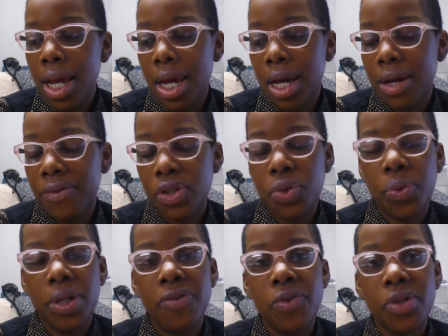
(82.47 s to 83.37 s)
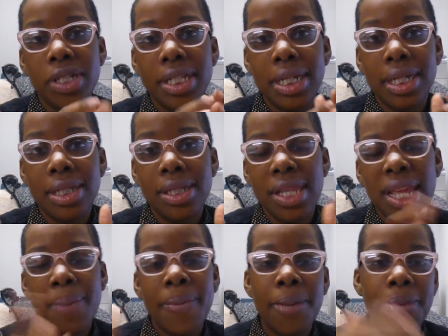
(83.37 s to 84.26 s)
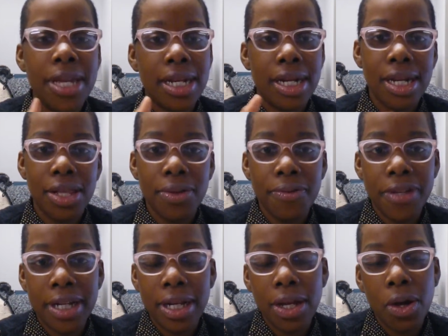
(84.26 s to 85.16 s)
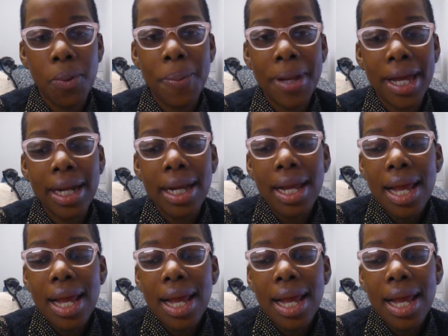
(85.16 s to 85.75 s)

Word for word: uh, for 2014 so that may be in another video but